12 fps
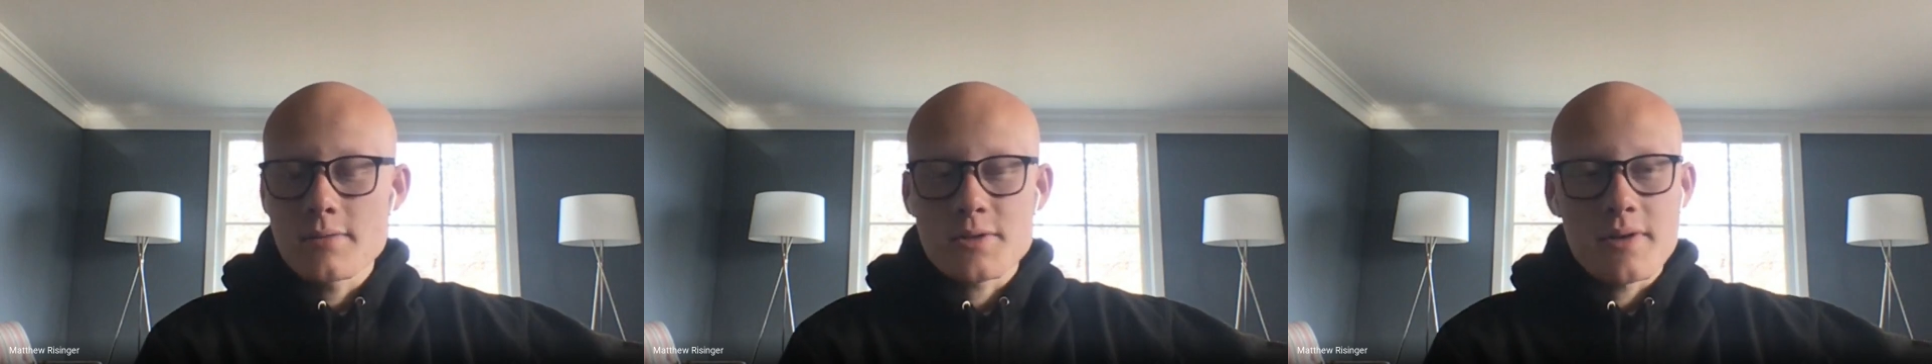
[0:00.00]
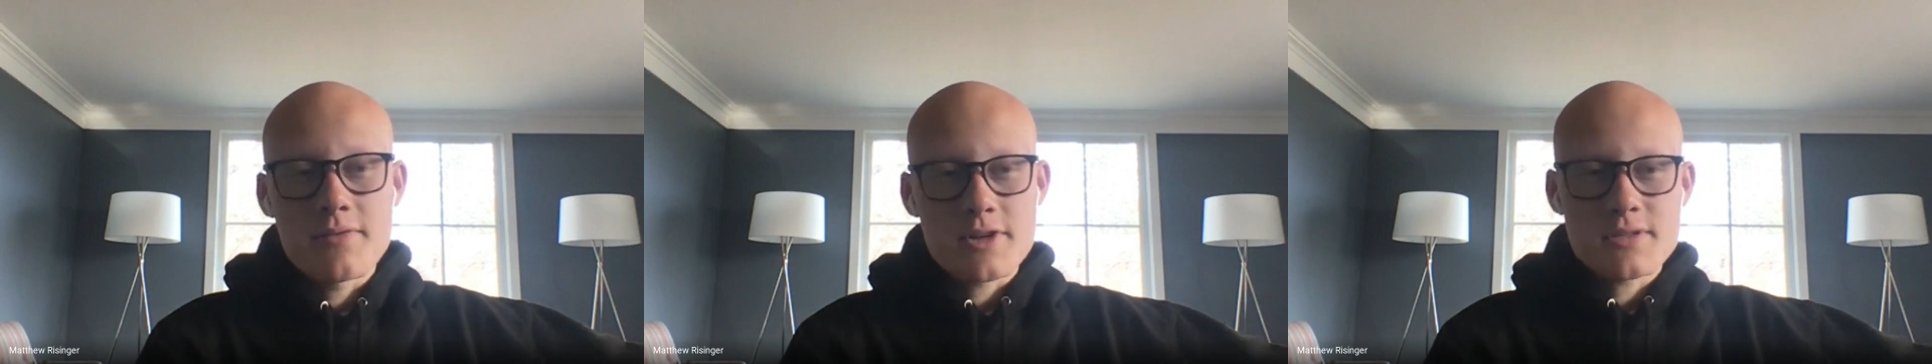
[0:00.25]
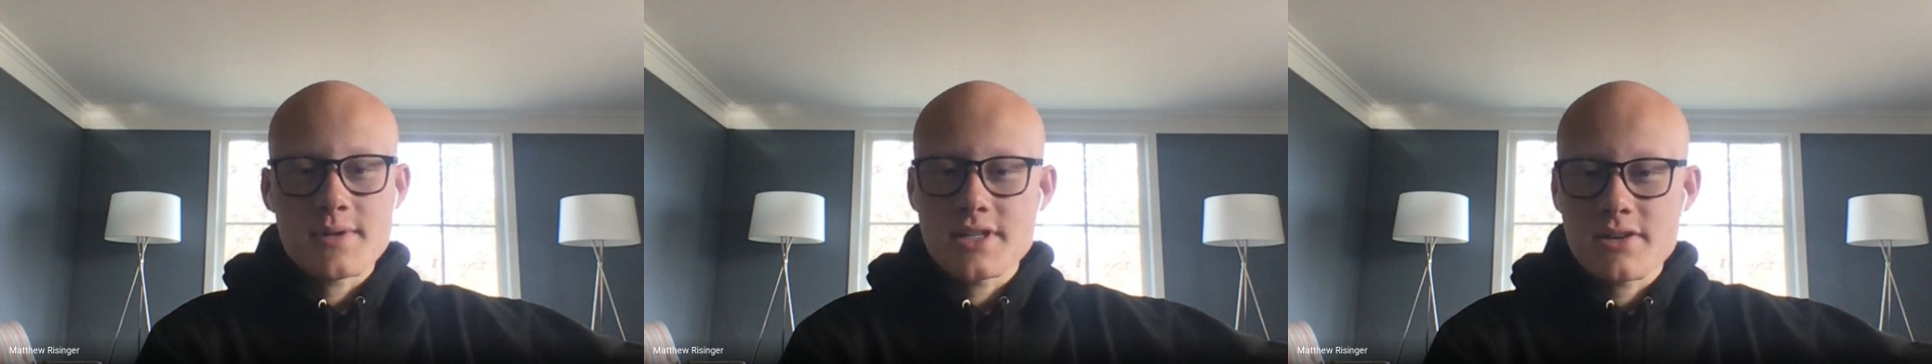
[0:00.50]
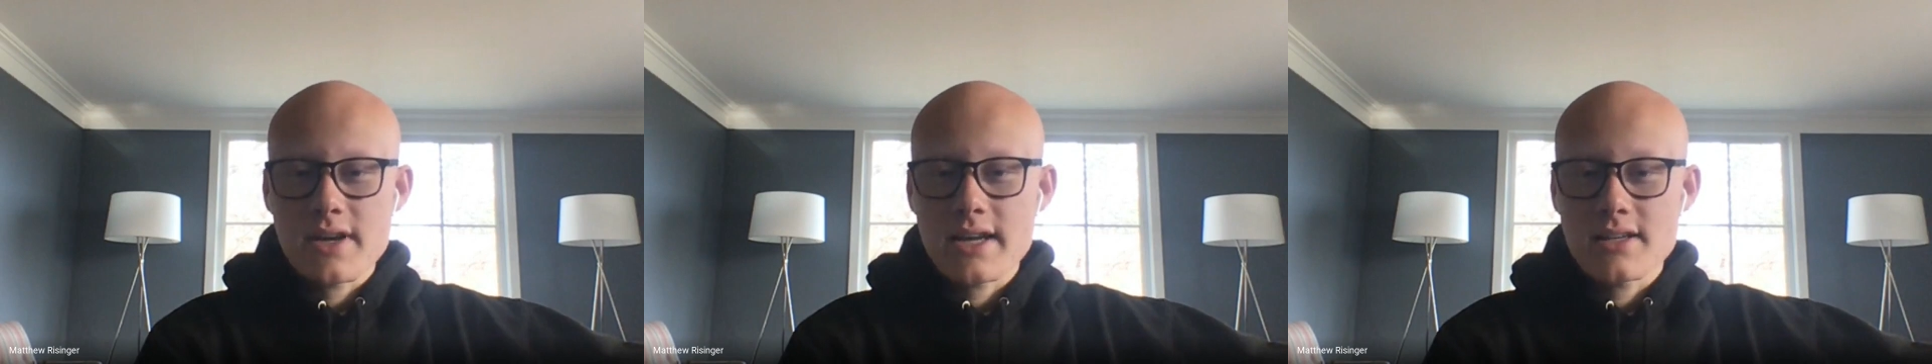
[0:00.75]
So my first
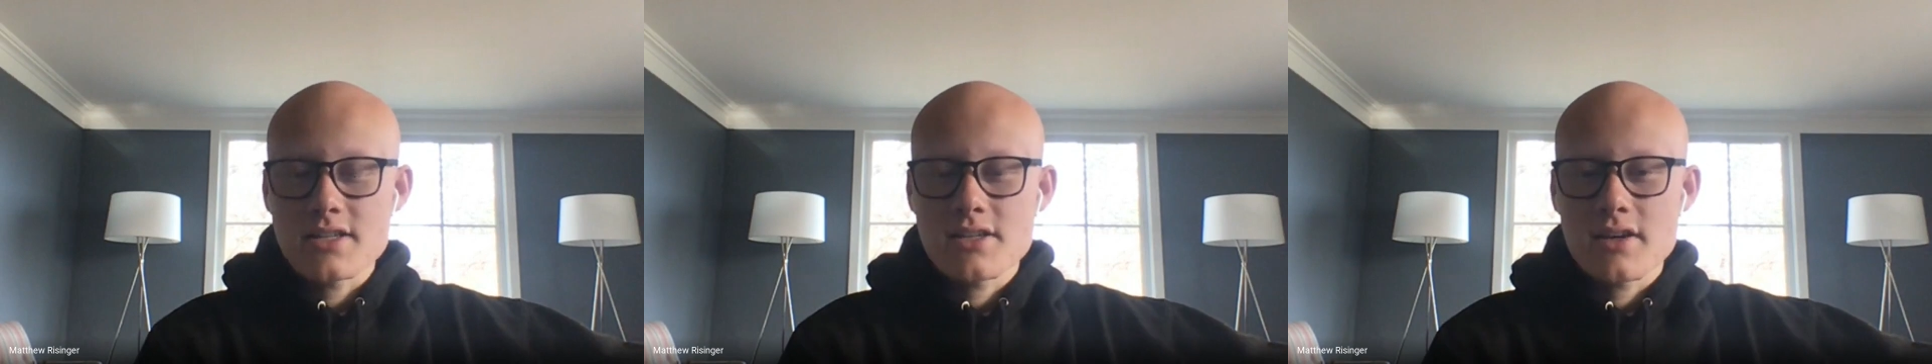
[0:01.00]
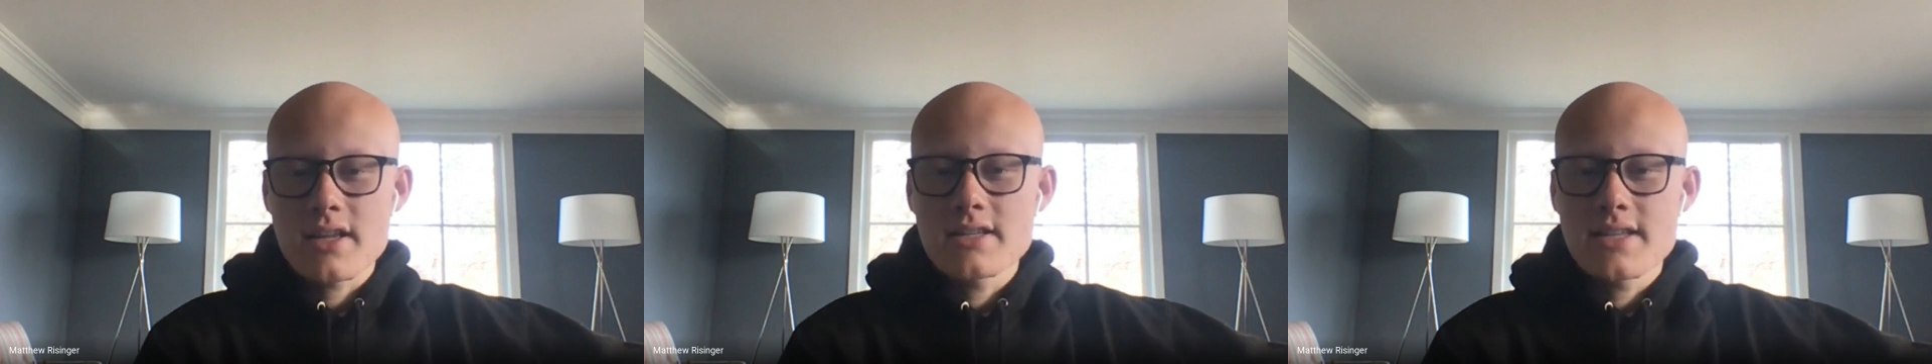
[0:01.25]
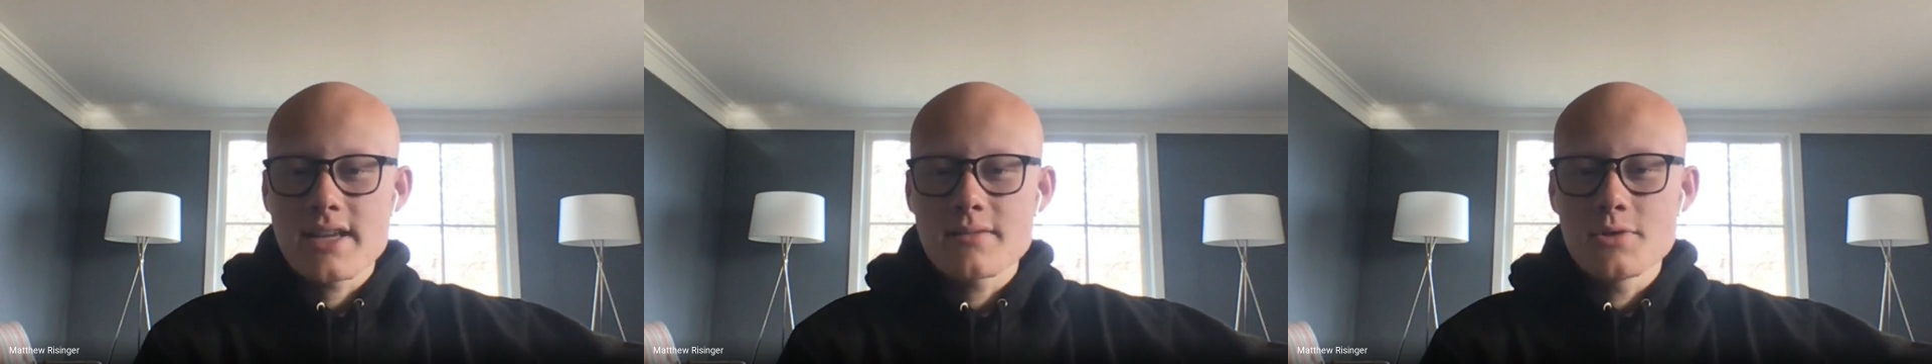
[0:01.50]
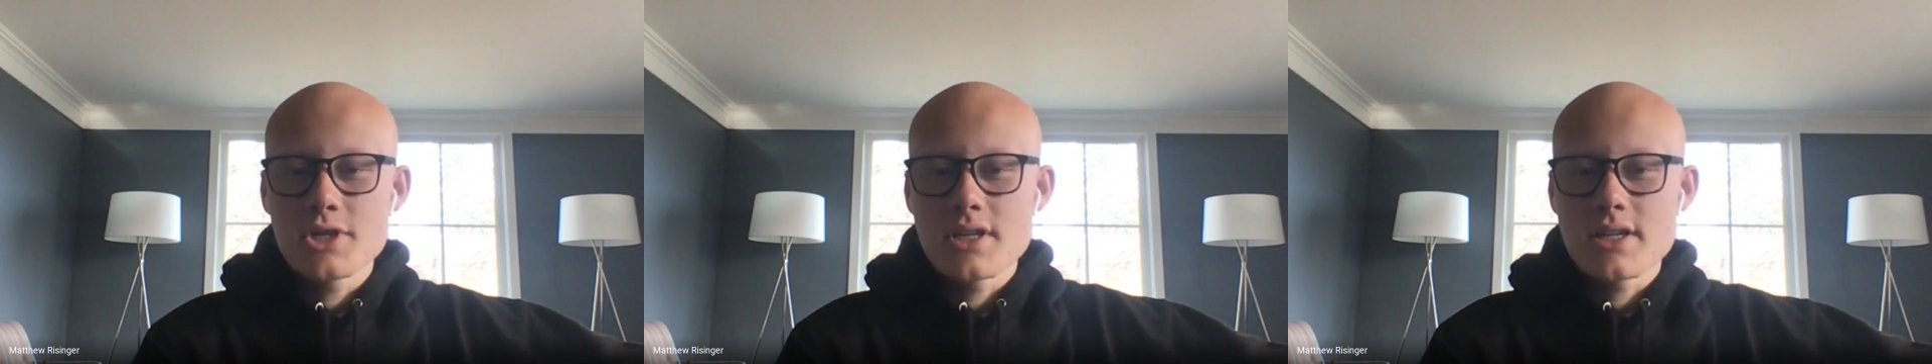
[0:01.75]
semester, I got to study and take
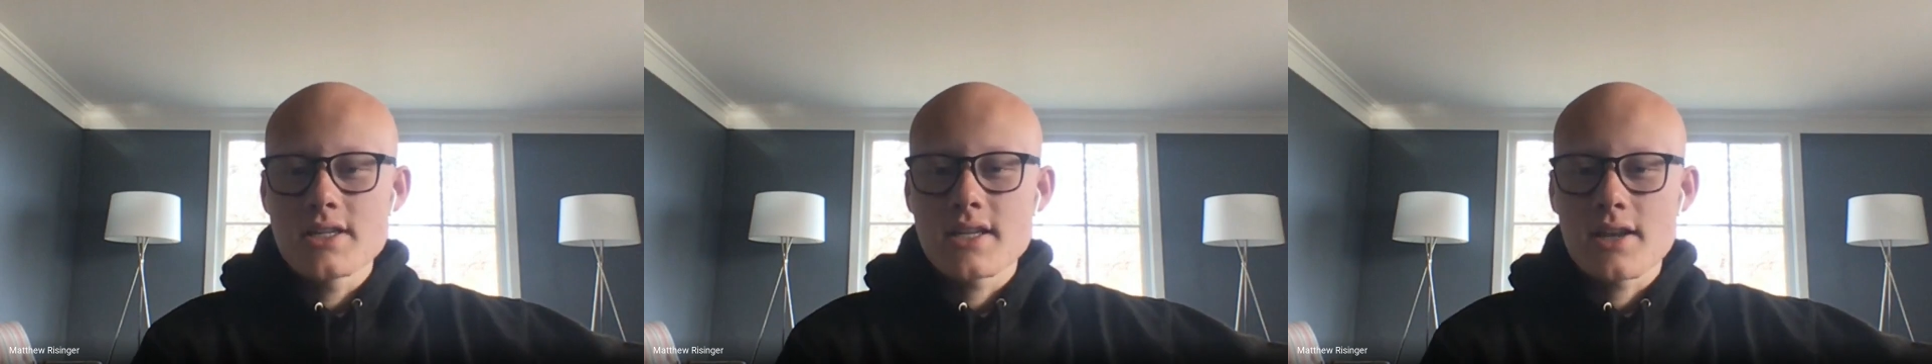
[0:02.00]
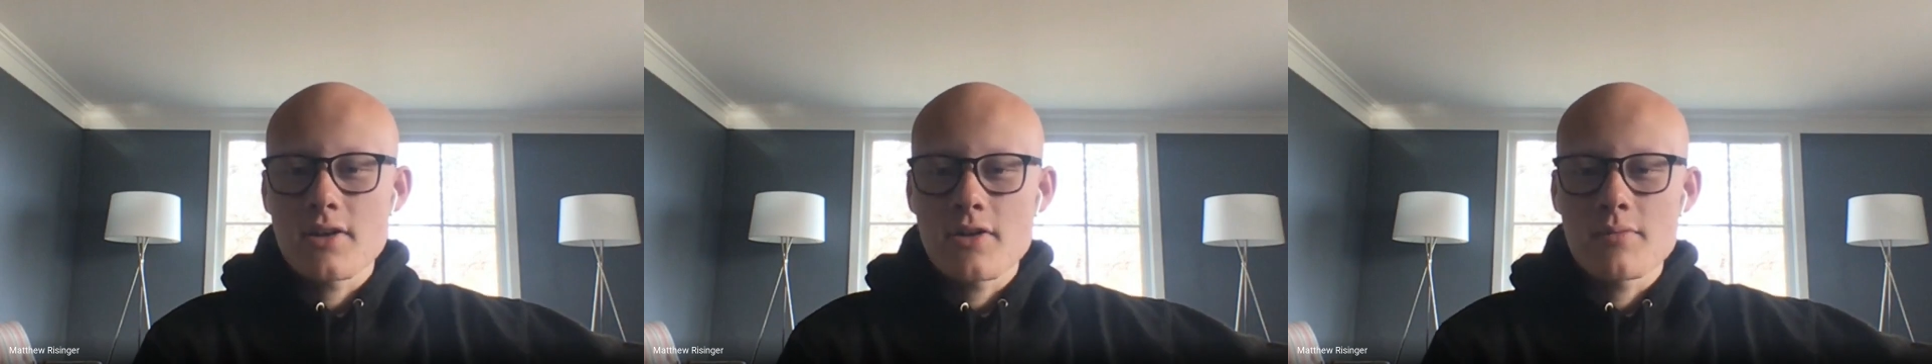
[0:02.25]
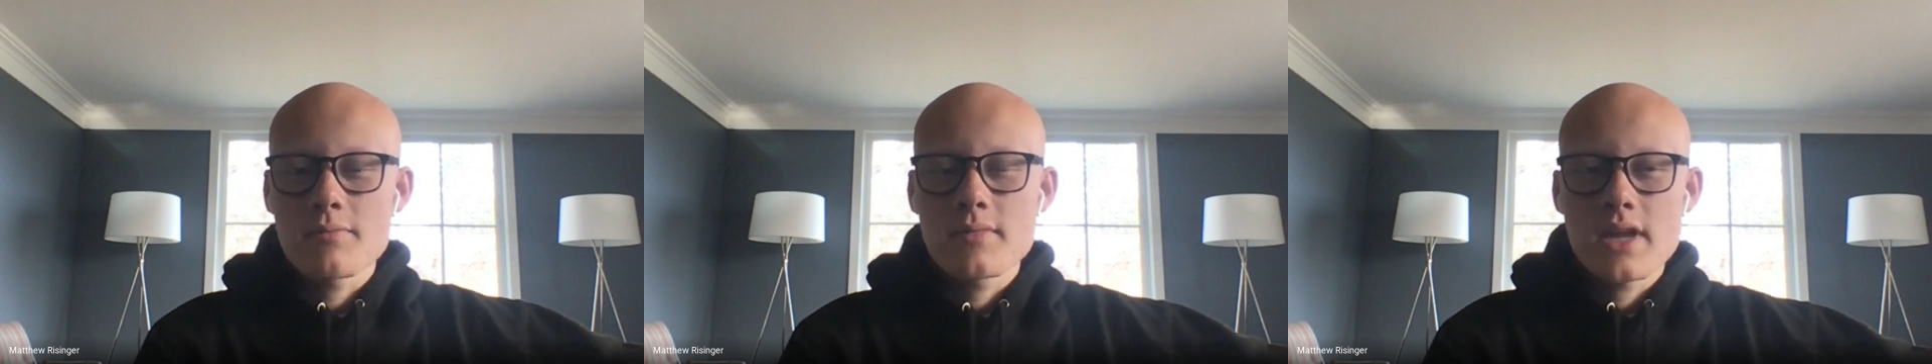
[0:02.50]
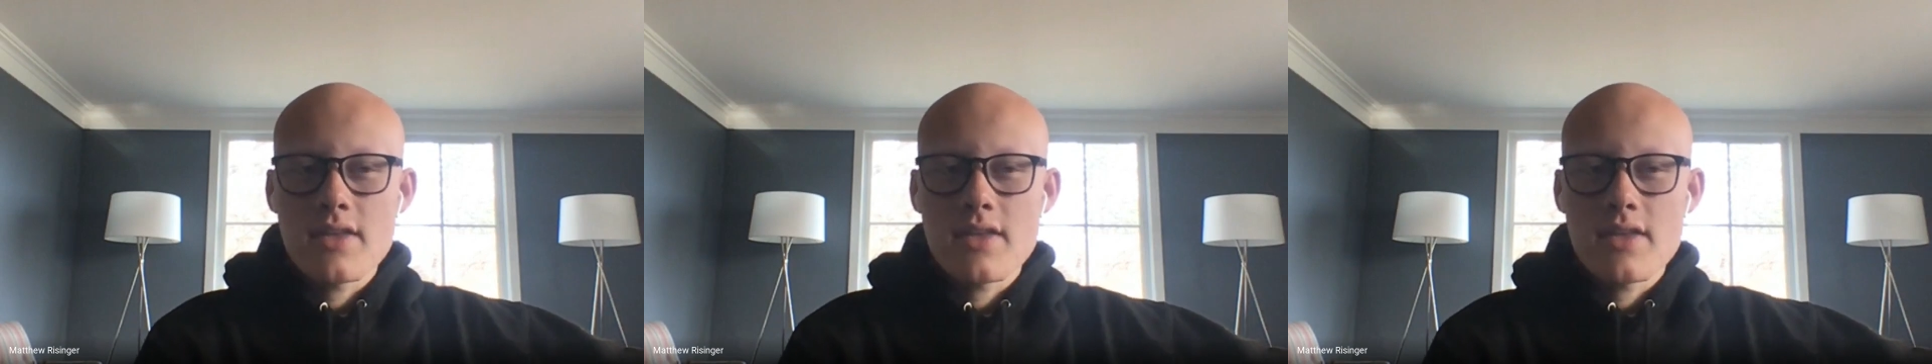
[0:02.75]
some GEs at home,